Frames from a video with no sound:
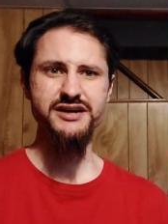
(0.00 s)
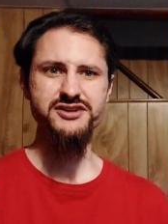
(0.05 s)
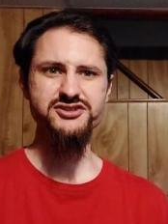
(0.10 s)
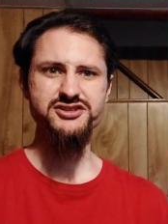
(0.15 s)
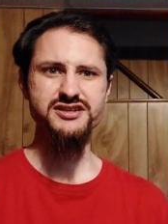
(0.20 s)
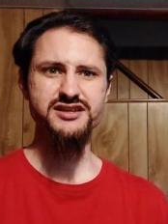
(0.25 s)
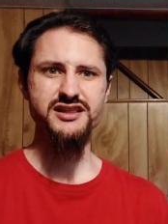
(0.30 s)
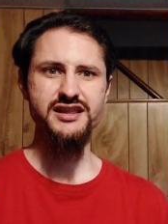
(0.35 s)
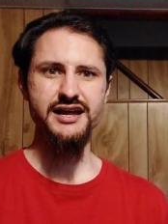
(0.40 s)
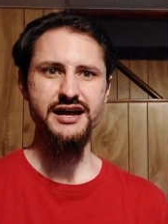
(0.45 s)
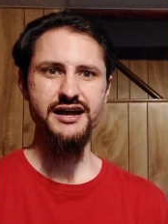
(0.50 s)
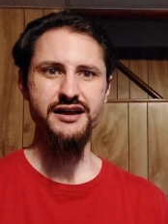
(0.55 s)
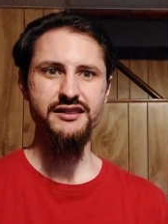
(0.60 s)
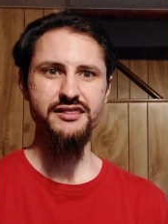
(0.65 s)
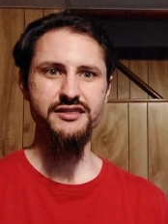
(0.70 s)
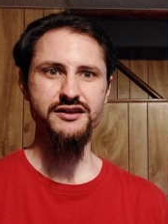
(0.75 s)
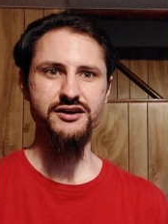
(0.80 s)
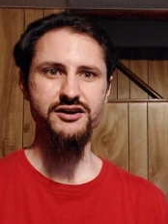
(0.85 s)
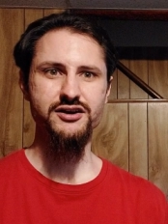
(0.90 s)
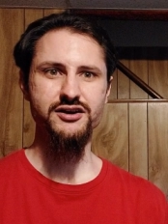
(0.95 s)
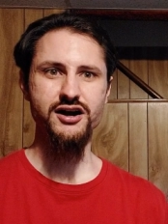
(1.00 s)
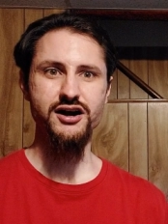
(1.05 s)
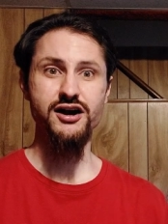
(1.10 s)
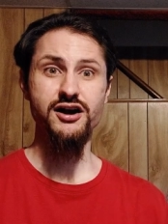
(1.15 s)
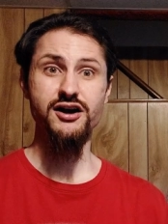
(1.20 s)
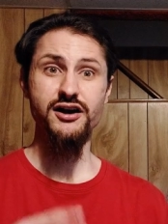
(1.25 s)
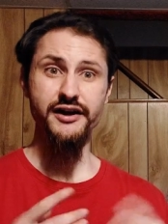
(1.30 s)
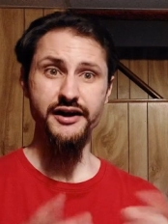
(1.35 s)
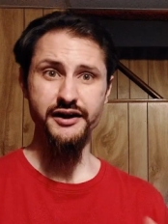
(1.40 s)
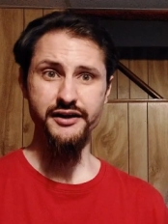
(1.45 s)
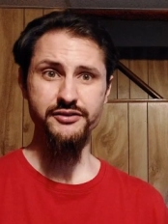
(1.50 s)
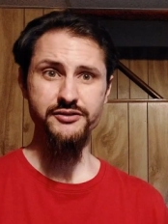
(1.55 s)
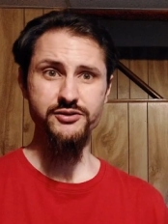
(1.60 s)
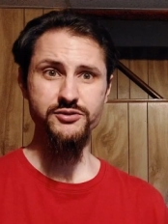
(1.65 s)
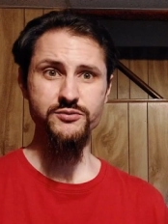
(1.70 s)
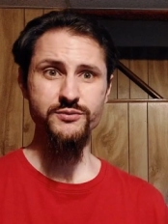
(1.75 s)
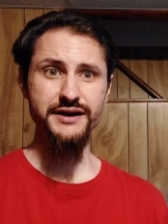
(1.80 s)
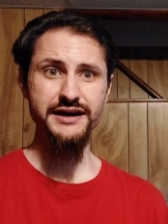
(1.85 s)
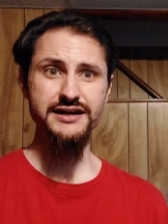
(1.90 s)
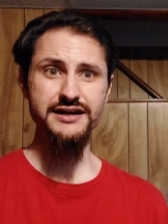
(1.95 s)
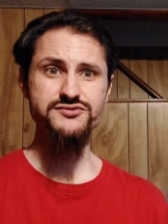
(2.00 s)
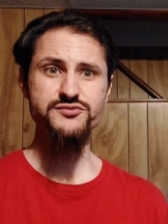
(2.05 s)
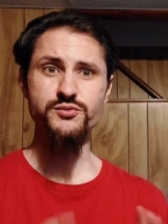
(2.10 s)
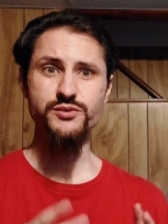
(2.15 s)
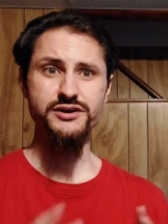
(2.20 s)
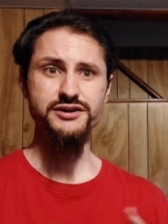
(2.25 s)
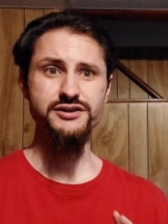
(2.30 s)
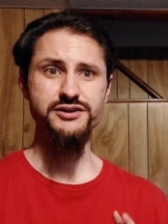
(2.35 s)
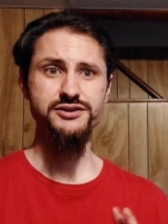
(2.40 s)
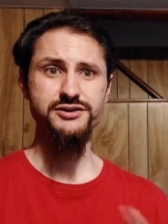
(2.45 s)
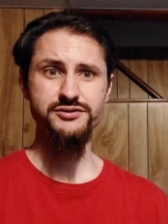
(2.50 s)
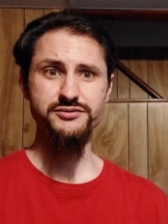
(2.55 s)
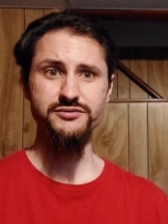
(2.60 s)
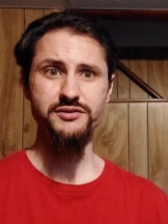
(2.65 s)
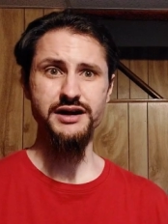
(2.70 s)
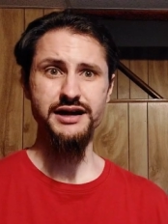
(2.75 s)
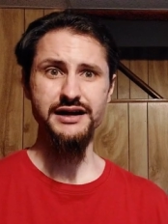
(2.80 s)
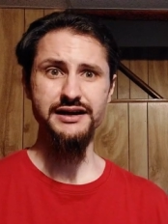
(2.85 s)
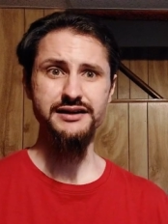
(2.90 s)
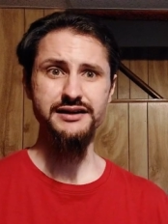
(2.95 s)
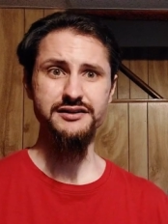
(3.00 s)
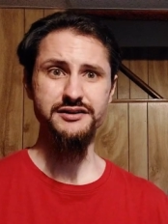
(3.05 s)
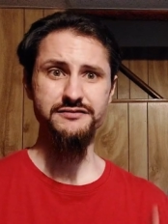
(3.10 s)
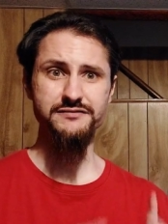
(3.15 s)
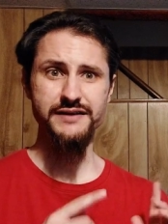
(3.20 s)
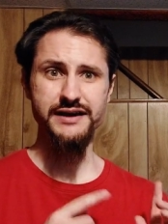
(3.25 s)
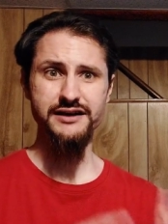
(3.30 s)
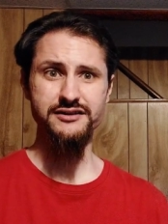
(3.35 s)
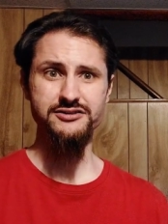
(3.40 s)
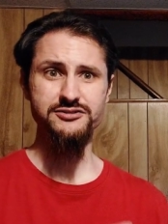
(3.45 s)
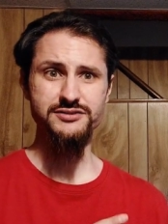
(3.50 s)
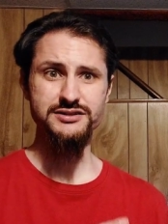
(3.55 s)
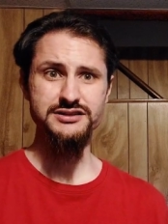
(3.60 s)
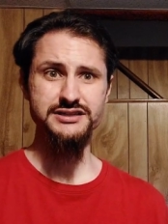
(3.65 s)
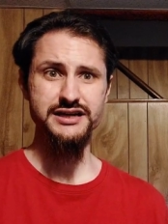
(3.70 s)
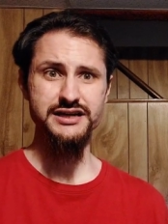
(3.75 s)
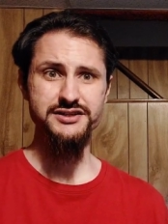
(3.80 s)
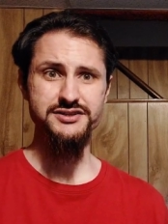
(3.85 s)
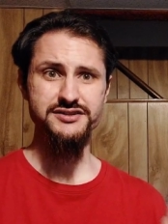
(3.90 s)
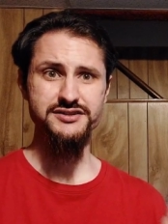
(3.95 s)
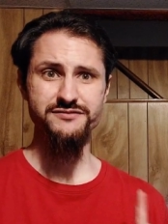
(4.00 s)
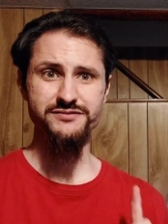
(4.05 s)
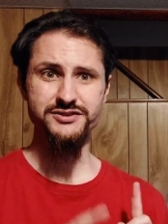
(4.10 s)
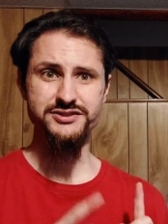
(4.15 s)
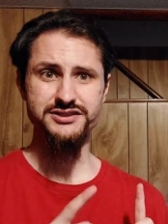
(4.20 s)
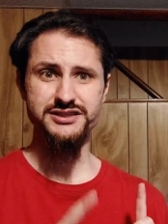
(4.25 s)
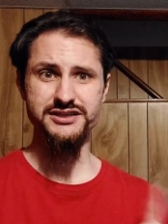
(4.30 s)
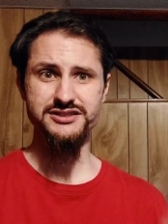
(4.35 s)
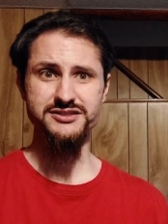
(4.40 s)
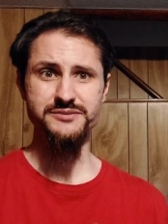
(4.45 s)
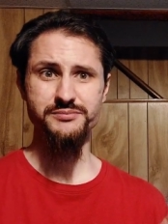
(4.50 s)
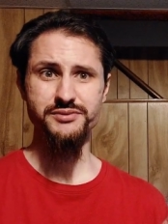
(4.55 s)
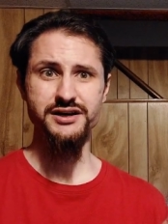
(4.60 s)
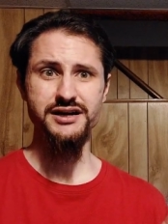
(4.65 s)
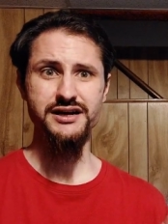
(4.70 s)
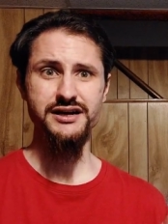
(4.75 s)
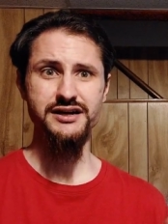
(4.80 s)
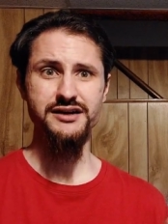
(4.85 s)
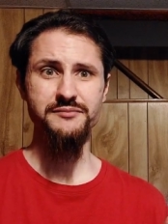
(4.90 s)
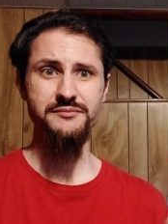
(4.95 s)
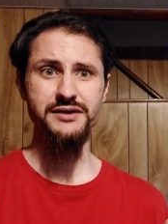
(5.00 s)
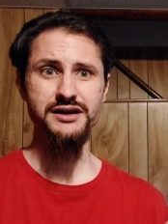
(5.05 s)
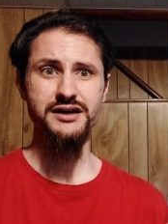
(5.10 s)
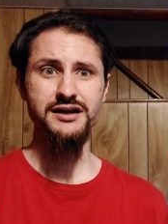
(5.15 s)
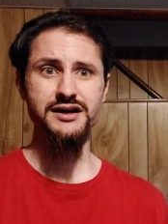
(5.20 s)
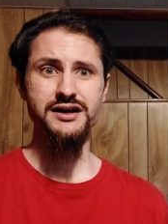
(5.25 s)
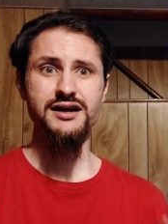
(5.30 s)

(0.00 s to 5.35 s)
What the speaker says: mention that there are other ways one could write a factorization for such a prime,